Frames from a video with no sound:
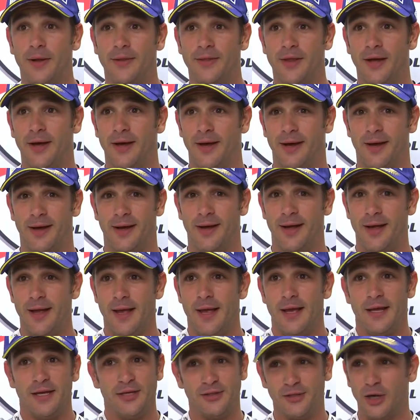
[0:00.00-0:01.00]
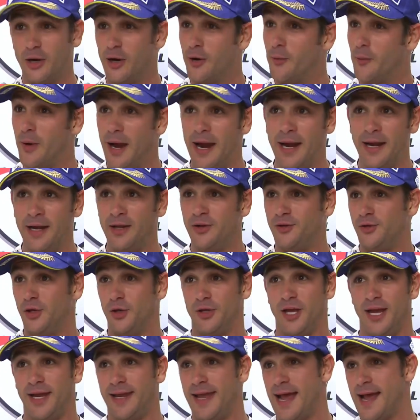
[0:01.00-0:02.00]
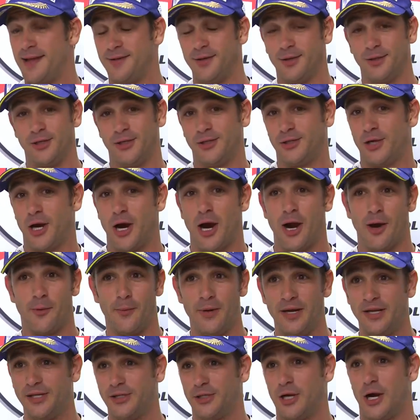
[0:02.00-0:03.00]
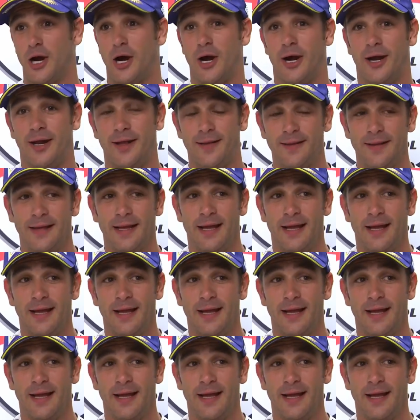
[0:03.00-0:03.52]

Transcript: the it started raining, so they canceled the start, restart.